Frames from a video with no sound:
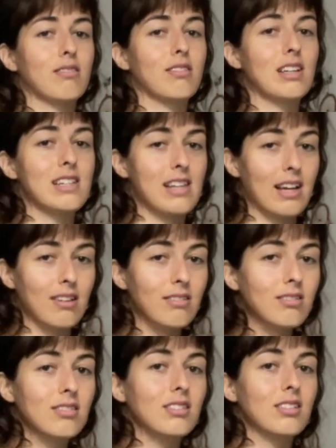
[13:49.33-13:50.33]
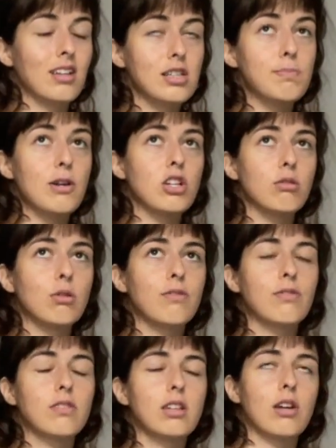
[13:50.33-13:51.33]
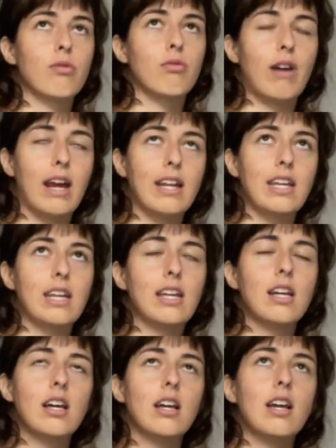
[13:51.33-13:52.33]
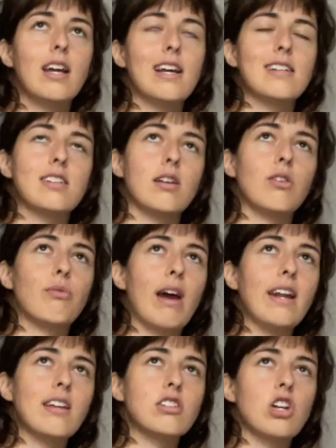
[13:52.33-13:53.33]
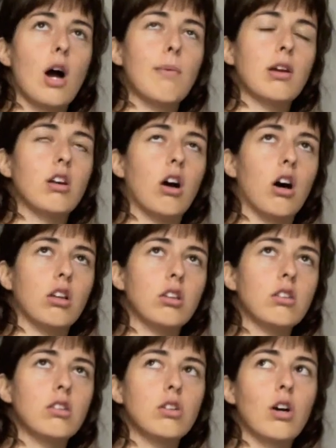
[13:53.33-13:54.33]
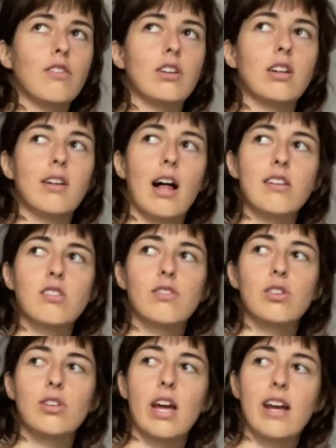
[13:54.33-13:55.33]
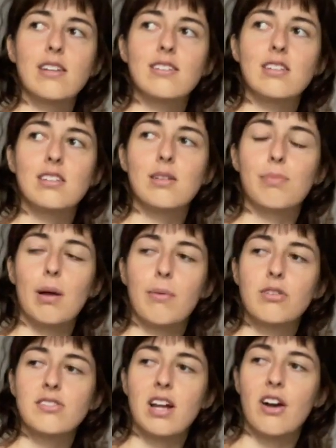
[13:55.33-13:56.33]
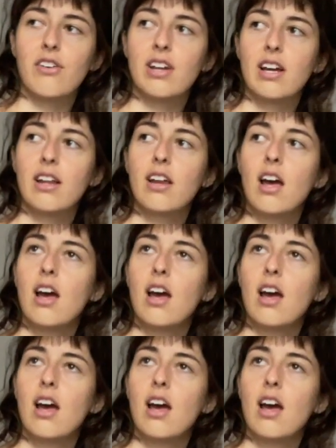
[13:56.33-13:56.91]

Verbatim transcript: It's like, especially with the rainy, it's rain has come and gone over the last few days since September started.